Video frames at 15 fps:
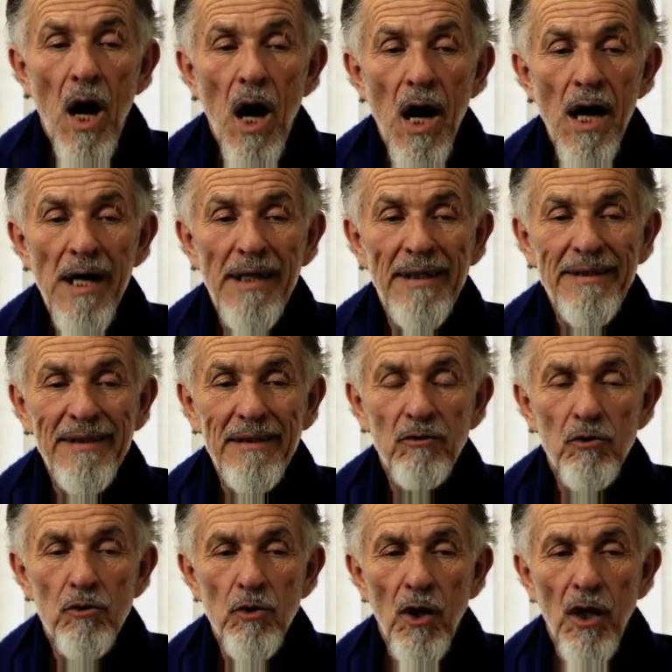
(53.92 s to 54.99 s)
I
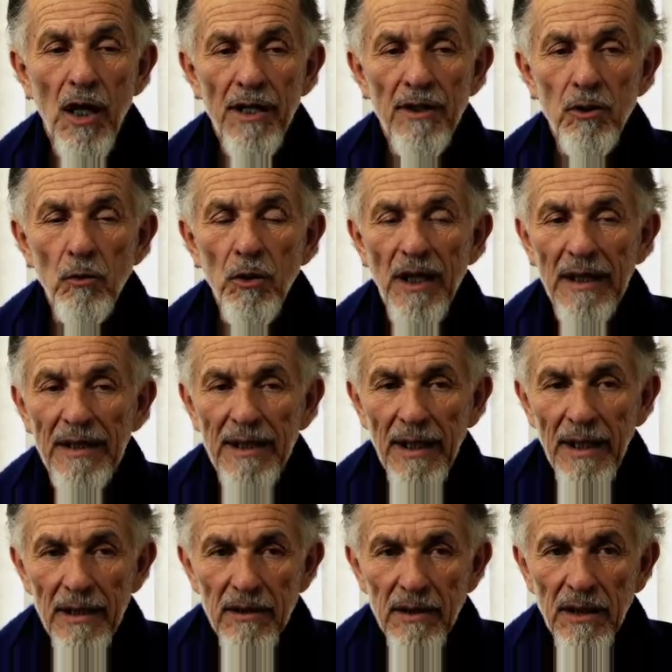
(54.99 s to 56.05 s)
do what I
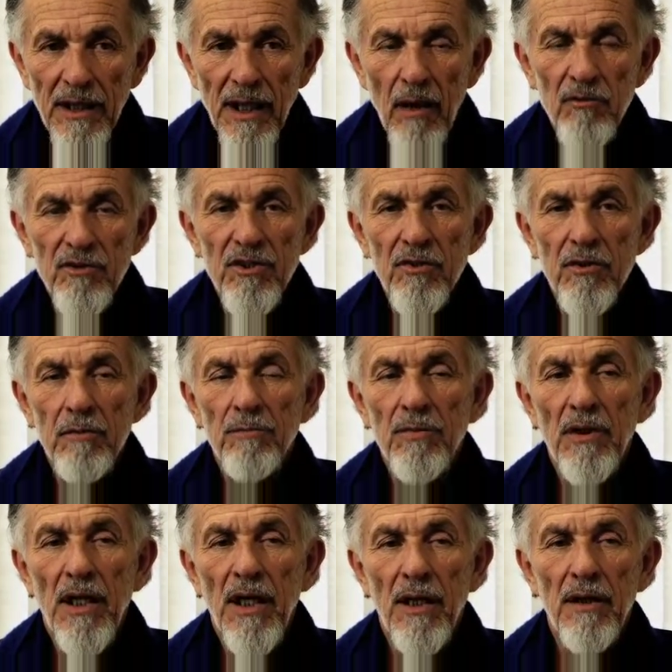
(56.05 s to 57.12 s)
can to counsel
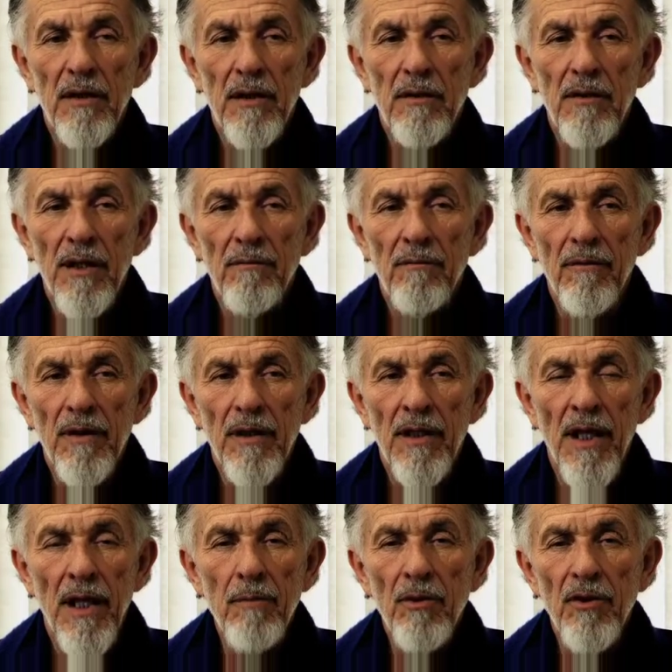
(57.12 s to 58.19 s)
them and
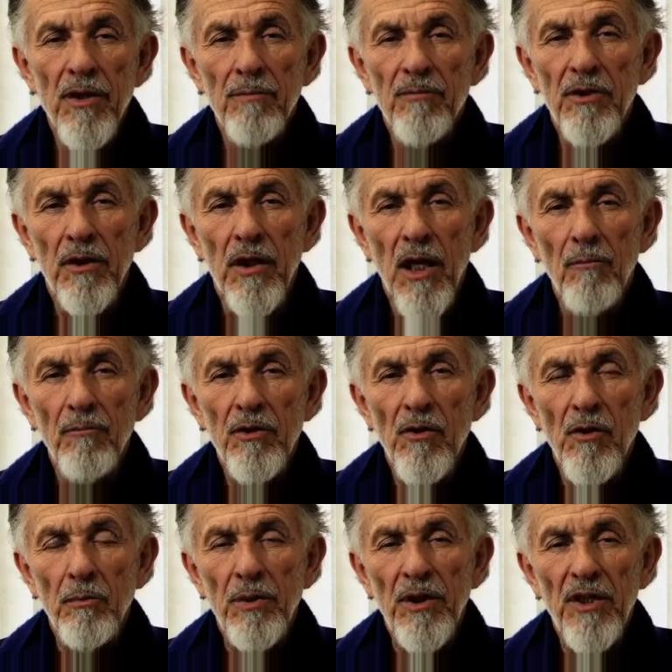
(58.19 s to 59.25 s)
enable them to come
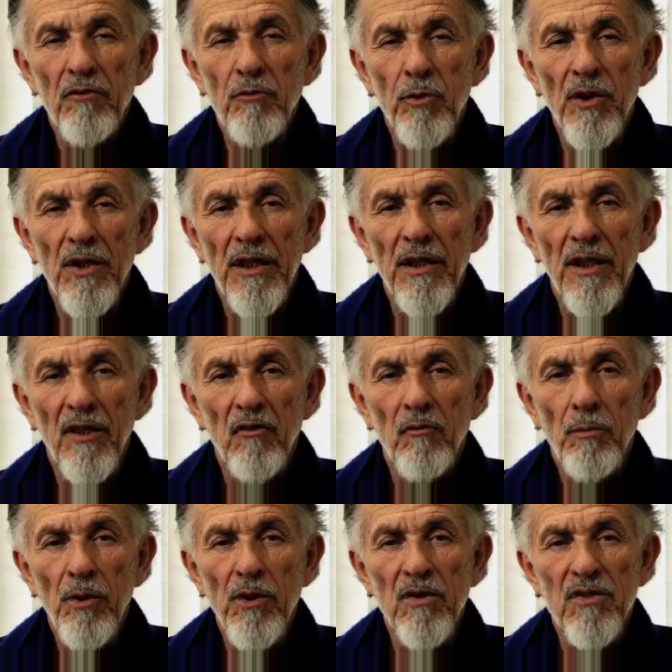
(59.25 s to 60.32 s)
to the place where they can
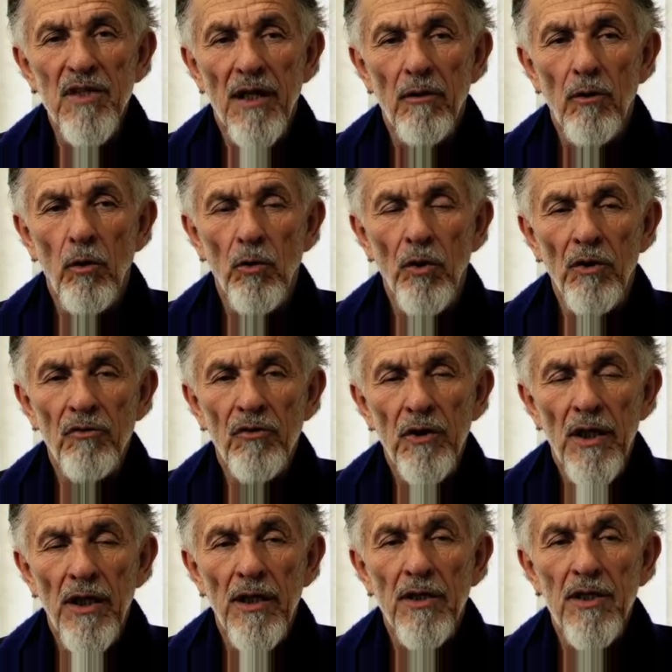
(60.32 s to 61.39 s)
experience that wholeness
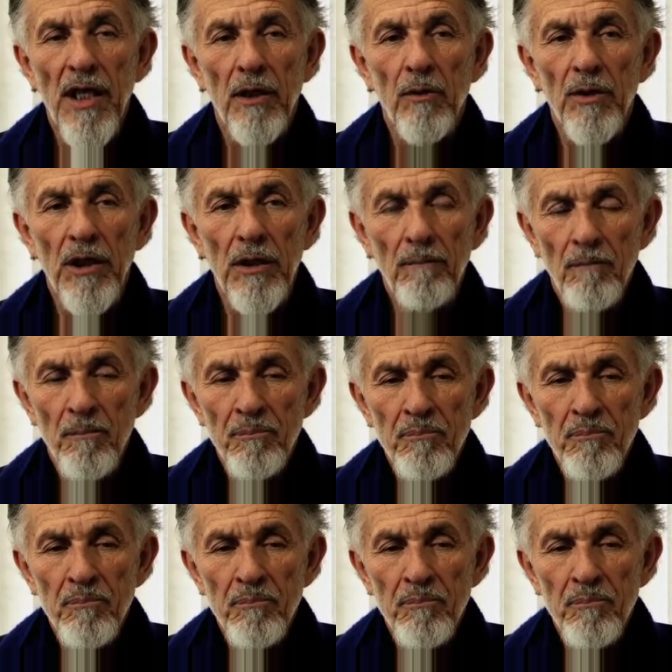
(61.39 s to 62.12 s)
and integrity.